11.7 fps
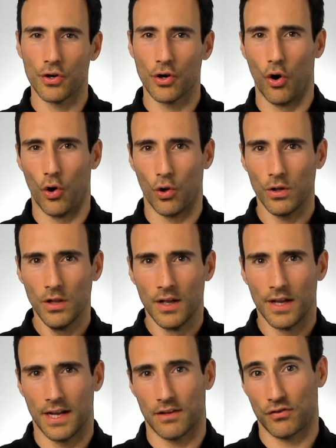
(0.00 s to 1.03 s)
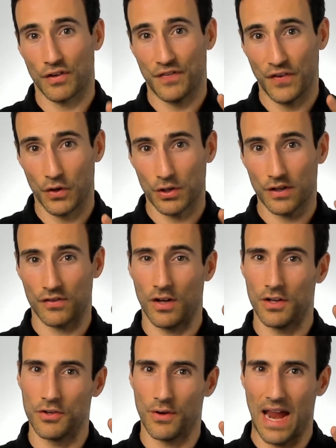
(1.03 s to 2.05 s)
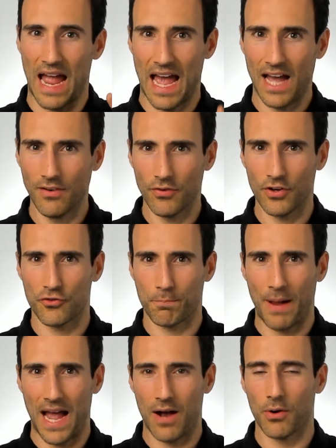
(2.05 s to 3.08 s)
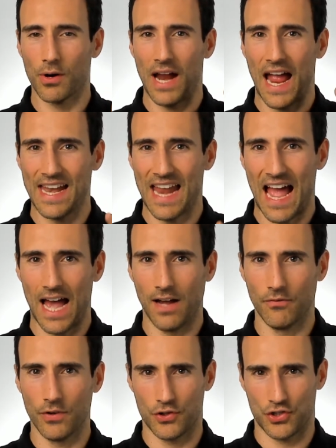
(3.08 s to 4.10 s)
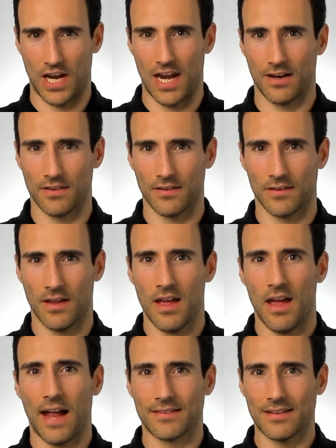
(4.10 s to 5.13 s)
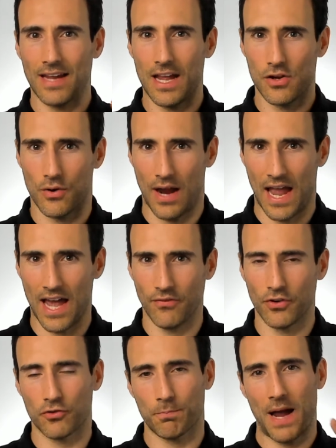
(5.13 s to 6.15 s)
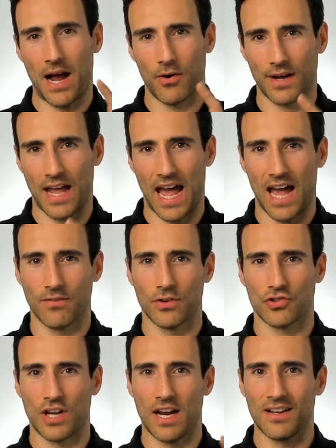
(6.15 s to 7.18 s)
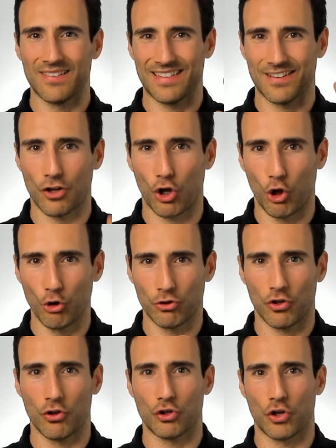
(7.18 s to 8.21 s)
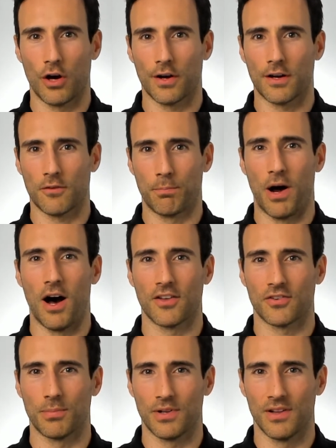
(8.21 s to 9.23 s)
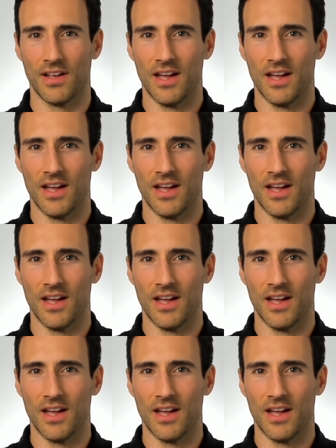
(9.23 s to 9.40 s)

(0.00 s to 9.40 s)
goal is to focus on your average power and average cadence, and to get your average power and average cadence as close to the target as possible.